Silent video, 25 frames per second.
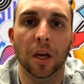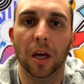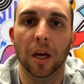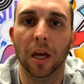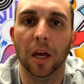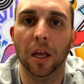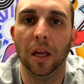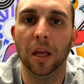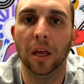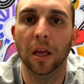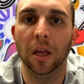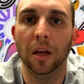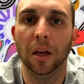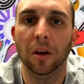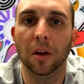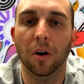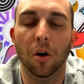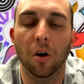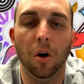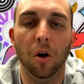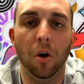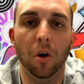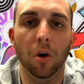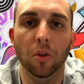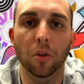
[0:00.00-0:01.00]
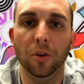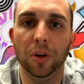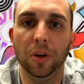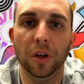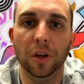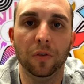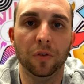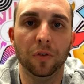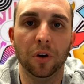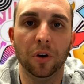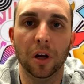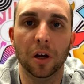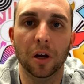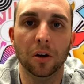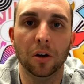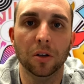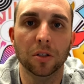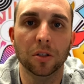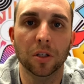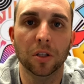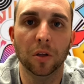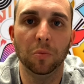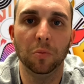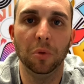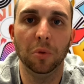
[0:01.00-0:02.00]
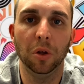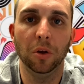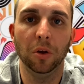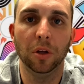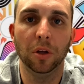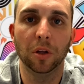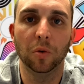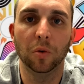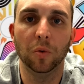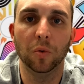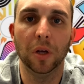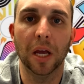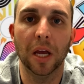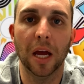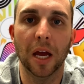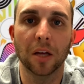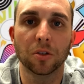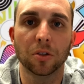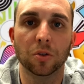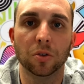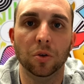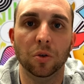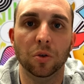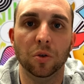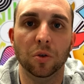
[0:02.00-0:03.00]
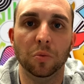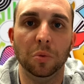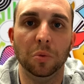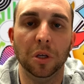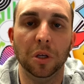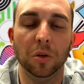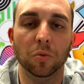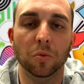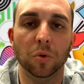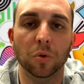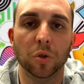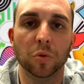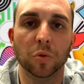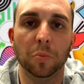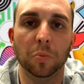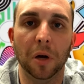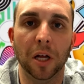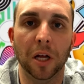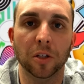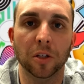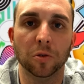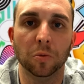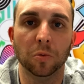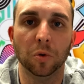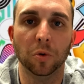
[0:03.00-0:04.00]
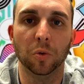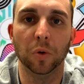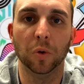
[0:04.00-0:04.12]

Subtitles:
and all the different areas in the building that we ask you to be responsible.